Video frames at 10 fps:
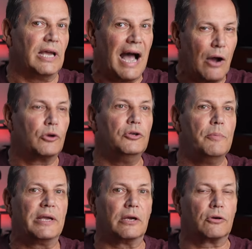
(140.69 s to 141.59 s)
how can you
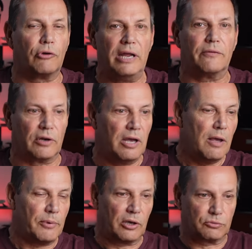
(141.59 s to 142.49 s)
make it creatively.
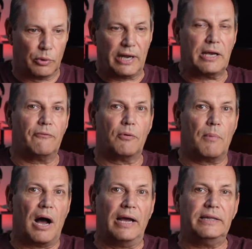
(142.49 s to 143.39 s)
Because when I come from
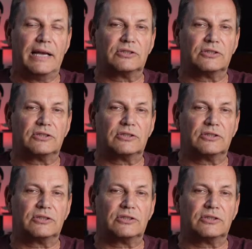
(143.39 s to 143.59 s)
behind that